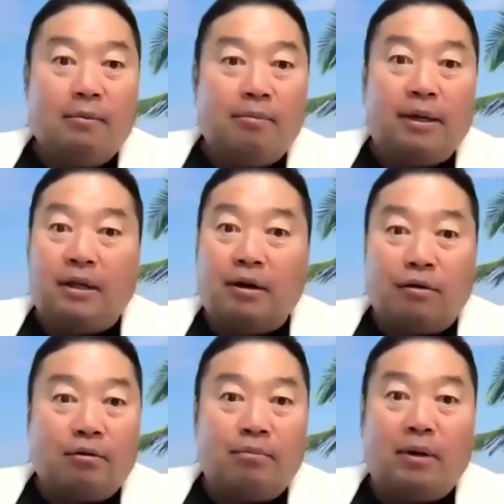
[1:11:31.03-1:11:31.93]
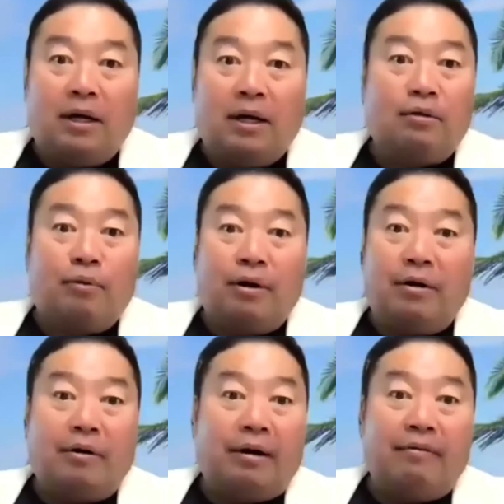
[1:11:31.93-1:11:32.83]
but there's months
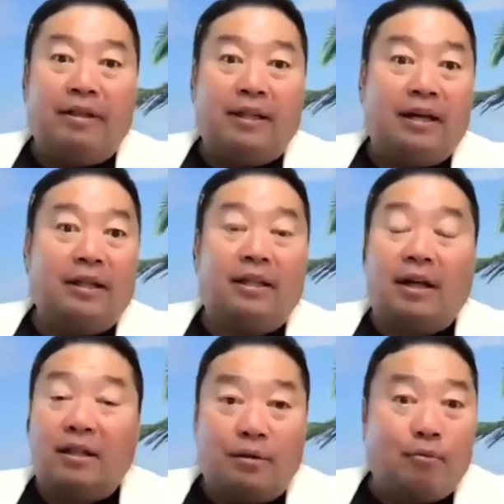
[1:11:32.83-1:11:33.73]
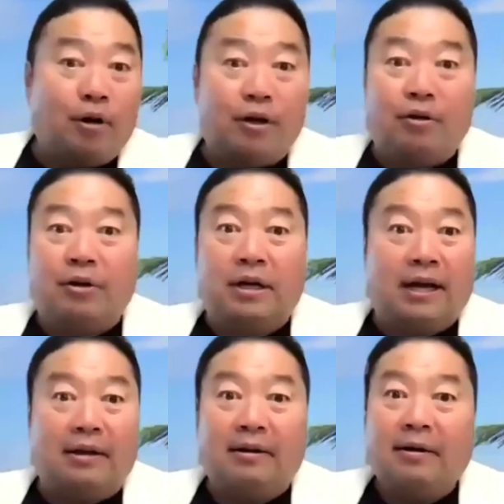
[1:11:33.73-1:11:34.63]
where everything doesn't work. You
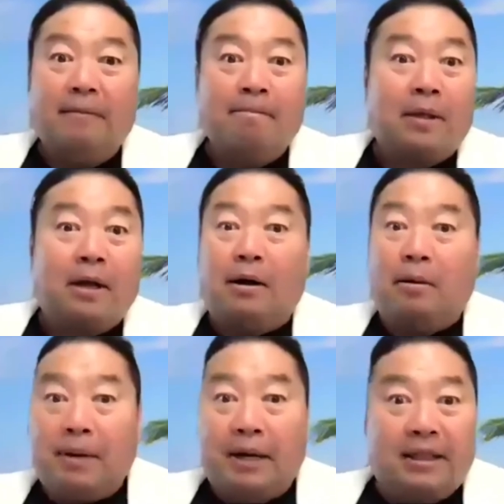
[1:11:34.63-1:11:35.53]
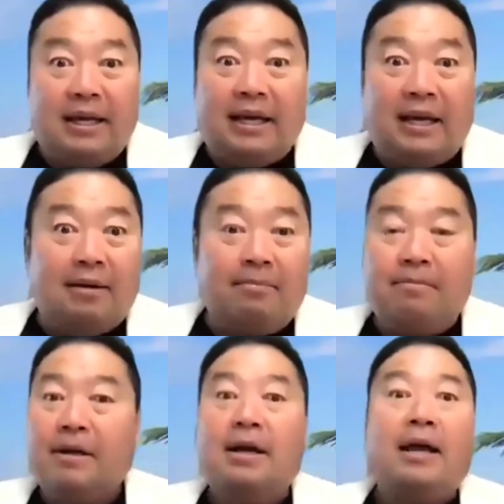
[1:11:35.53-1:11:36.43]
get a big
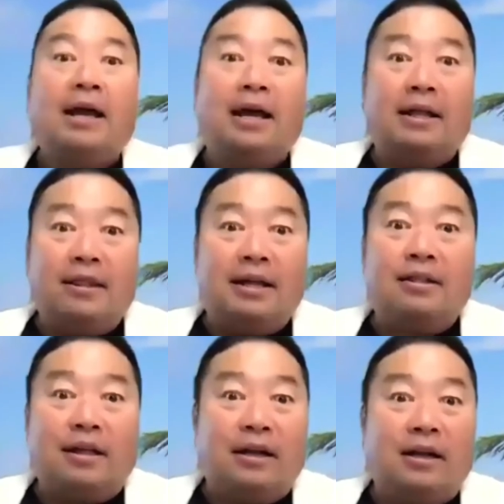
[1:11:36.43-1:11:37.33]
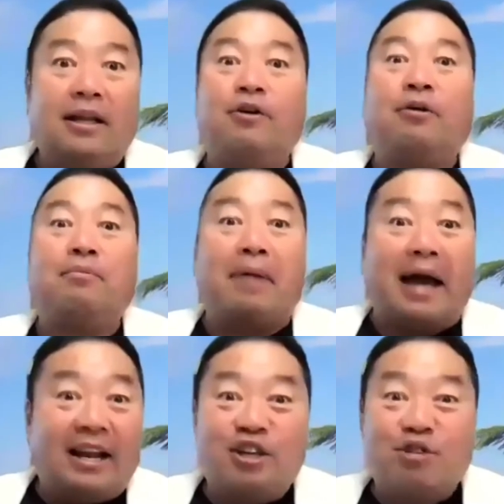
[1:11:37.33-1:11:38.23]
team, and then suddenly you're in
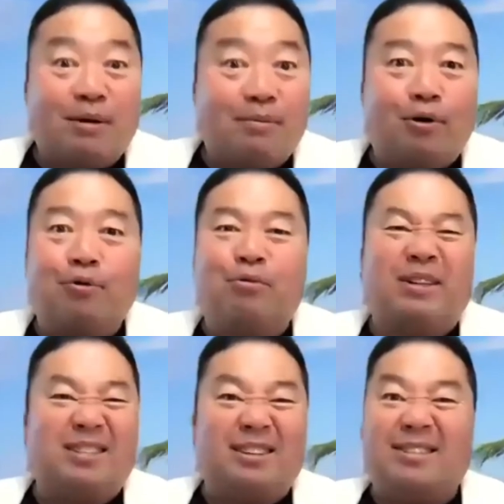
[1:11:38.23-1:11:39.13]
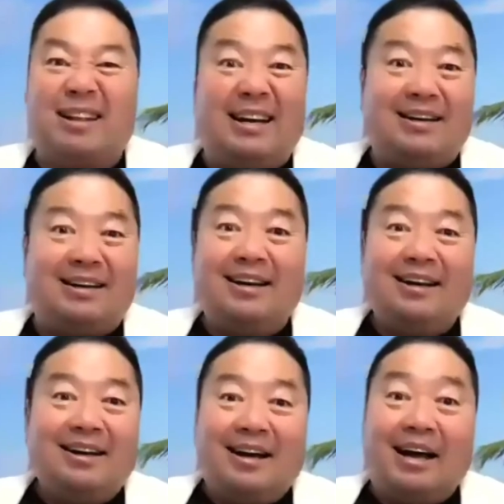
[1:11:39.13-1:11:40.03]
management mode, which is like,
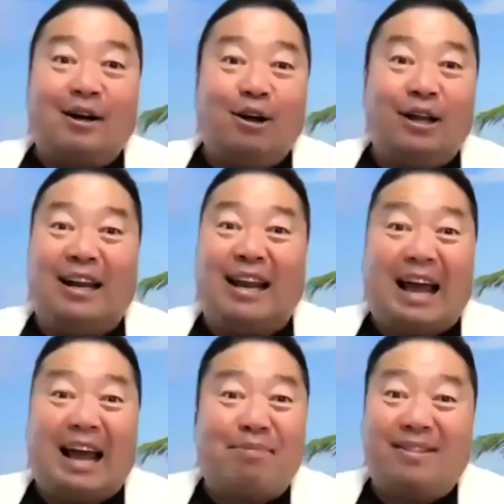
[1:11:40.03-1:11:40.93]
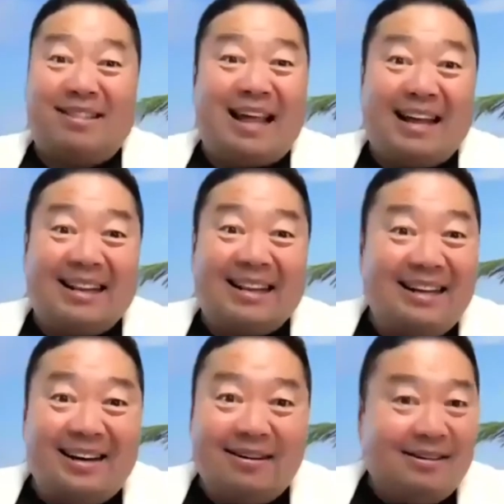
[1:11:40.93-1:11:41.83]
I call it
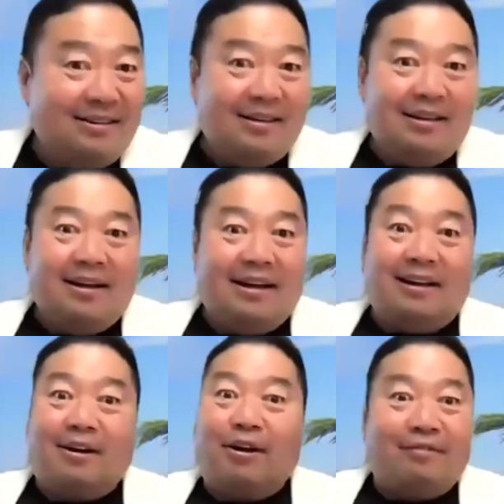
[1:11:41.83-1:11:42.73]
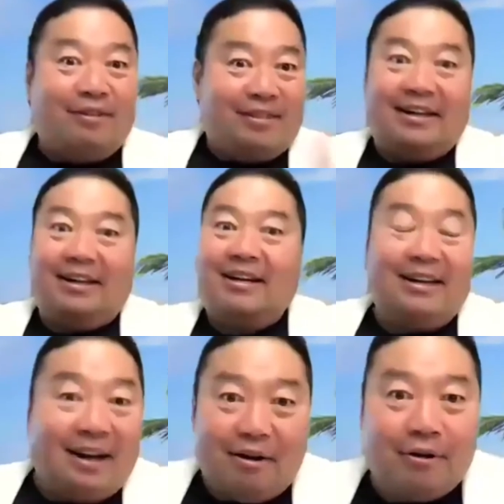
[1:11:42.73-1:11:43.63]
Lapislandia. And all of a sudden
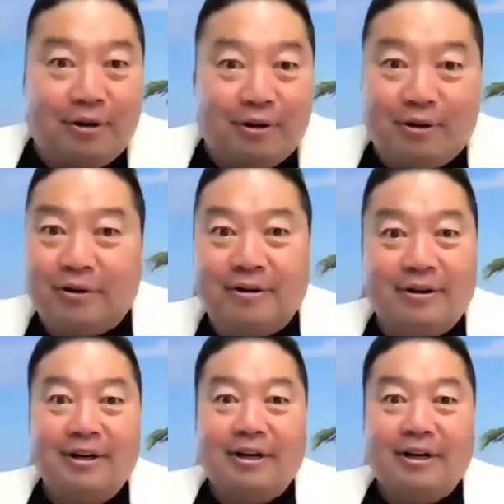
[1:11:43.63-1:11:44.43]
now you're